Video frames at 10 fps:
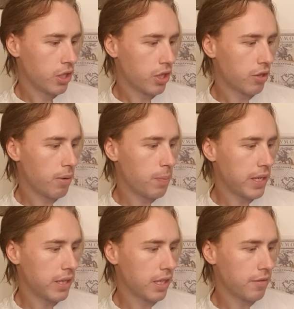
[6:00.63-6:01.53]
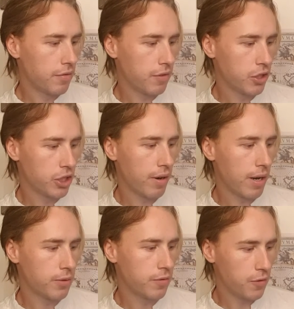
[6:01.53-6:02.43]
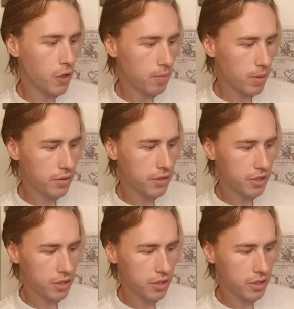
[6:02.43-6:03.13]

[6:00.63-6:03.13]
You can repeat the liver flush around 4 months